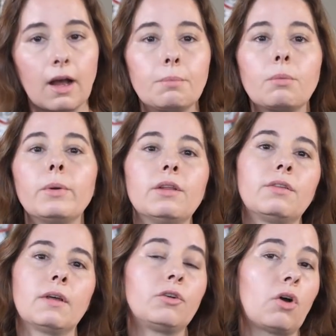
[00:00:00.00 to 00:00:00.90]
up
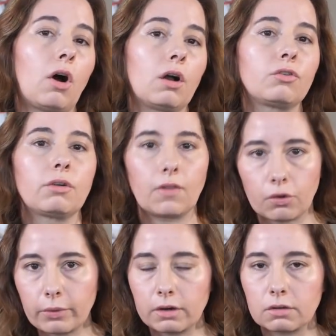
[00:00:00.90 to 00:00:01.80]
with a dog during the
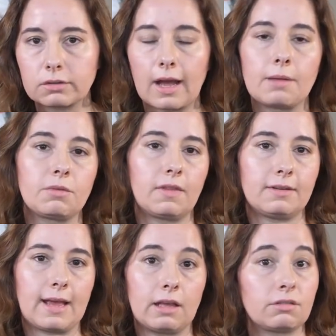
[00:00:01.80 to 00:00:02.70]
critical times of the
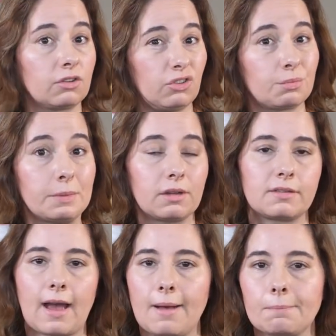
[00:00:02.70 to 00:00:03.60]
day, such as
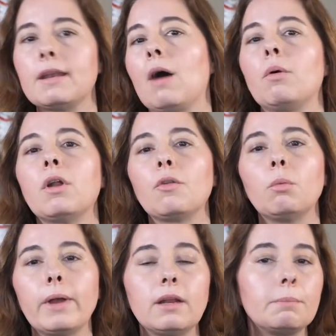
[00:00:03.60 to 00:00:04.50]
mealtime. Now,
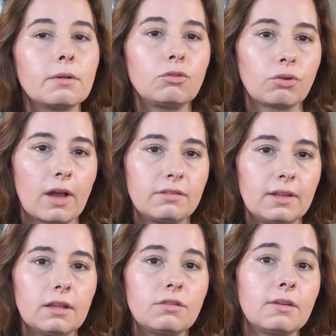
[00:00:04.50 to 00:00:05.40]
another way to build
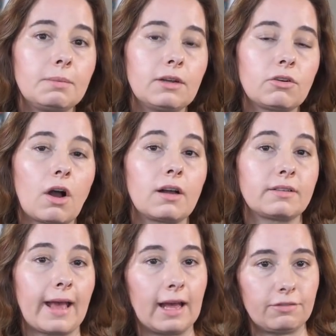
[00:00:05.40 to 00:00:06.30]
trust is to be your
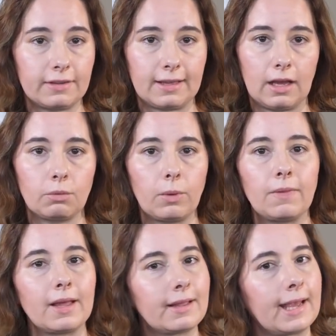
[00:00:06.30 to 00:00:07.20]
dog's advocate
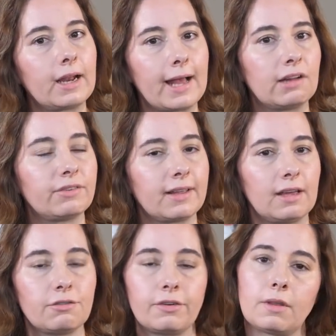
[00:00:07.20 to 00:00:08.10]
when they can't
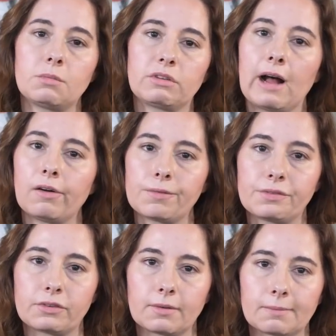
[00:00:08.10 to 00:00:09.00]
advocate for
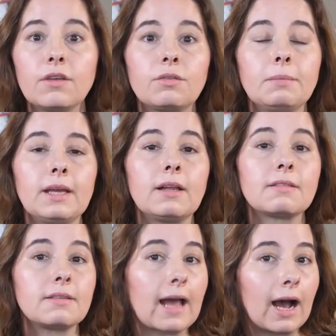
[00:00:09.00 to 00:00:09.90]
themselves. This
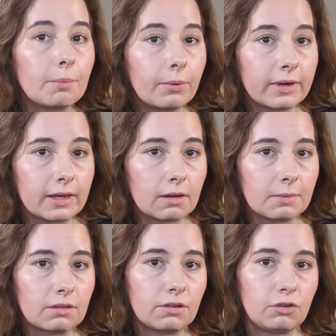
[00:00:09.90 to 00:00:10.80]
means not putting him
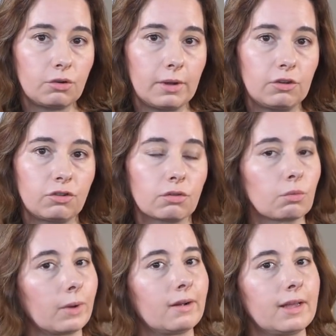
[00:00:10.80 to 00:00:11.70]
in
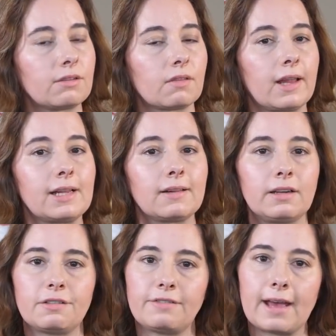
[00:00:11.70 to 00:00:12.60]
situations where he's likely
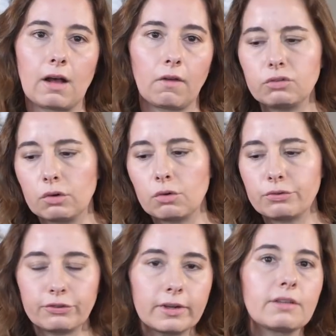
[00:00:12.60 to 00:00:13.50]
to fail. So,
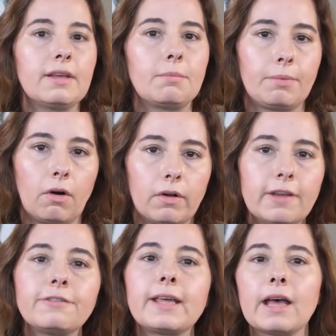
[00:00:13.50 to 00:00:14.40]
for example,
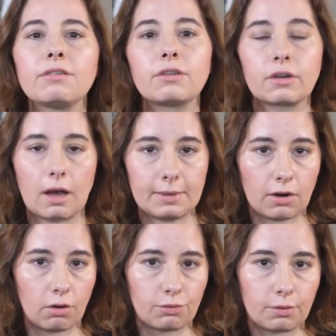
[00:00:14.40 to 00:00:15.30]
if guests are
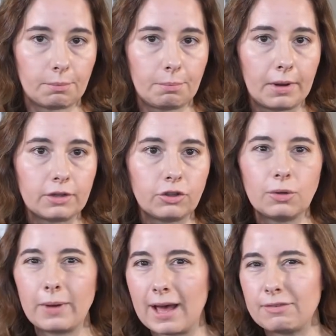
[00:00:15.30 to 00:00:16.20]
coming over, but
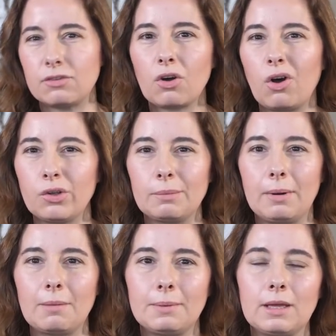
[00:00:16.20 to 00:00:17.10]
you haven't taught your
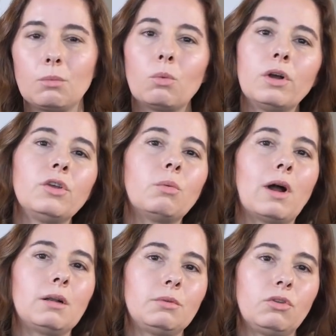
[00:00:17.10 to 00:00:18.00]
puppy what you
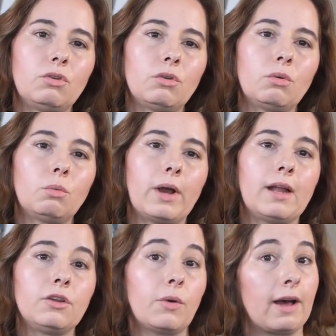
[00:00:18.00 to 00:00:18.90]
want him to do
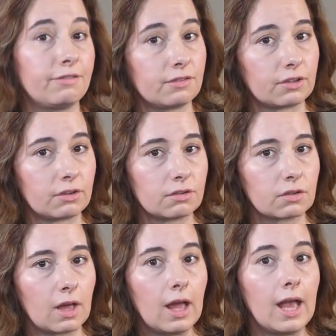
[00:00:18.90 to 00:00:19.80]
when you have
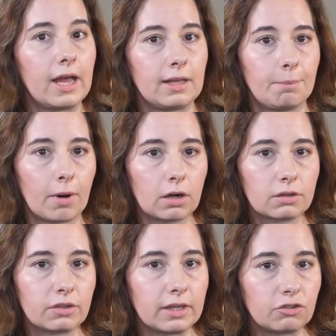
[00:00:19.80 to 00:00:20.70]
visitors, and he
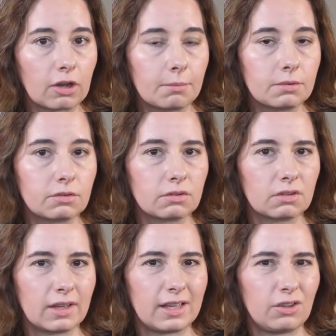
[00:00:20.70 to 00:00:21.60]
barks and he jumps,
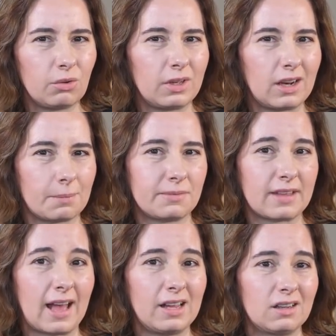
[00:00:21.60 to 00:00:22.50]
and you get
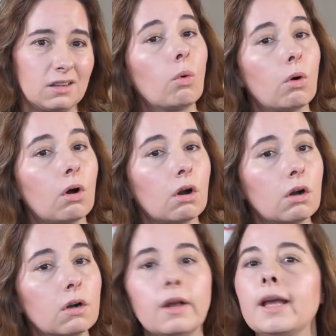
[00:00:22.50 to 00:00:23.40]
upset,
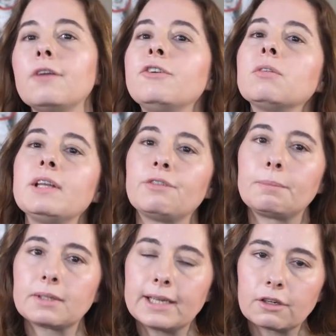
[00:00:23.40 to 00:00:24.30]
or if you leave
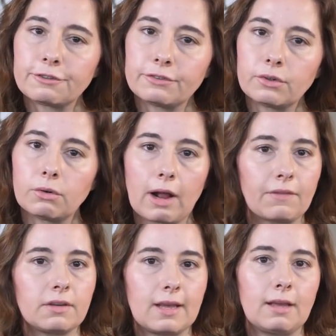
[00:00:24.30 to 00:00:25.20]
a plate of food
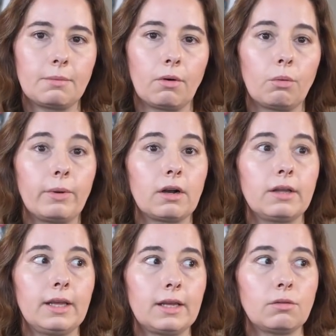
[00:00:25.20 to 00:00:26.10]
on the table where
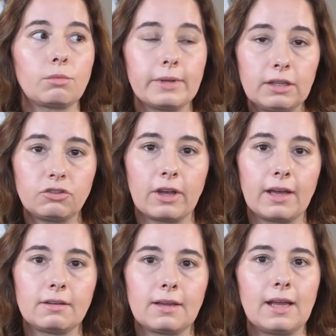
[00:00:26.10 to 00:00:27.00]
he can reach
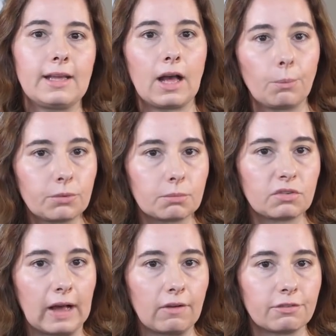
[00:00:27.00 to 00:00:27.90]
it and he helps
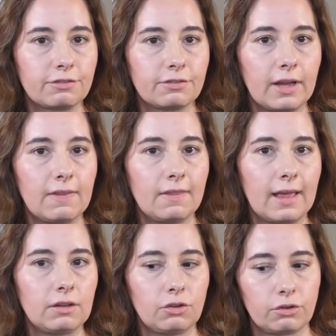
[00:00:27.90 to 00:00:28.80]
himself and
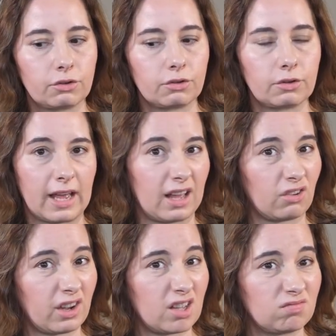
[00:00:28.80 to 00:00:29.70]
then you're
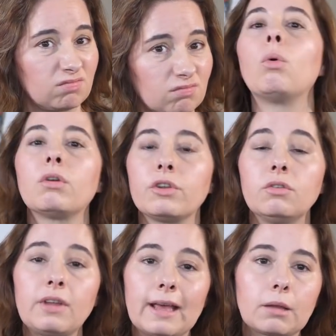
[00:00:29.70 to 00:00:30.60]
angry, or
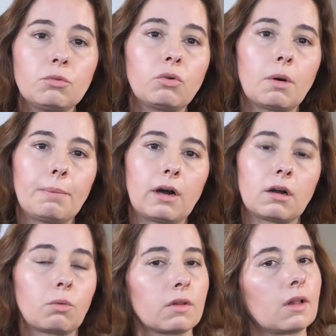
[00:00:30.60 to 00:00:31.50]
you take him to a
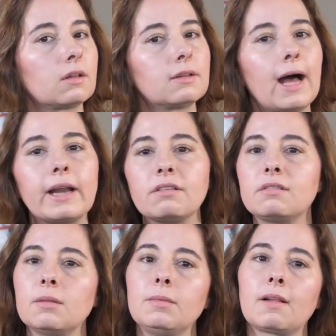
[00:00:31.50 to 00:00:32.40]
park with a lot of
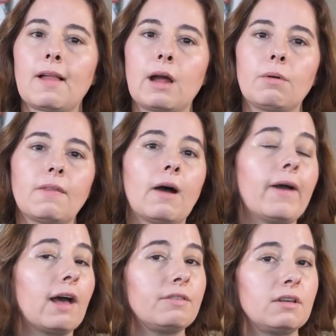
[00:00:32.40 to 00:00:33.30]
stimuli
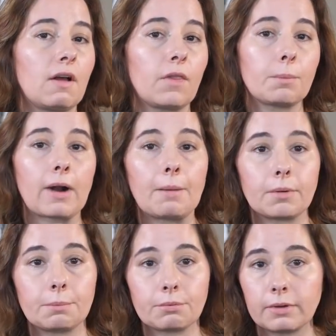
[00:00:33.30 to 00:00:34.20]
without having done the
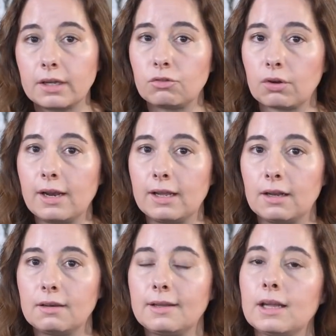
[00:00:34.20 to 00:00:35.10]
proper
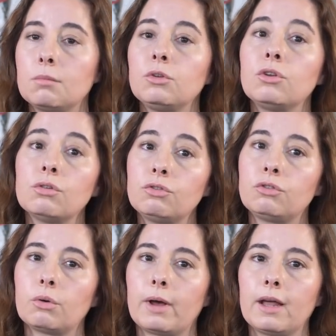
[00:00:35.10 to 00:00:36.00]
pre-training to get him
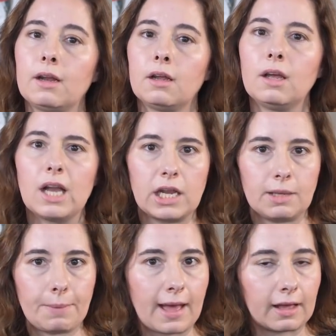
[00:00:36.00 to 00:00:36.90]
used to it, and
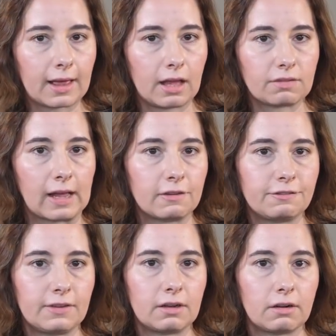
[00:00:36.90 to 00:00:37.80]
he pancakes out of
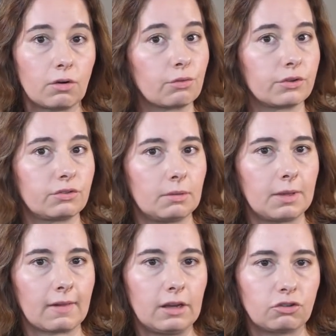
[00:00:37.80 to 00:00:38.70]
fear and
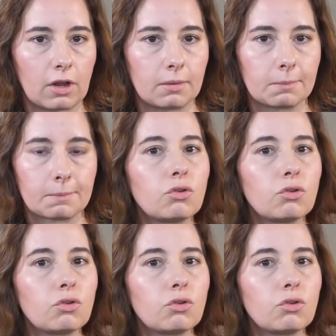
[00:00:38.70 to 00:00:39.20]
overstimulation.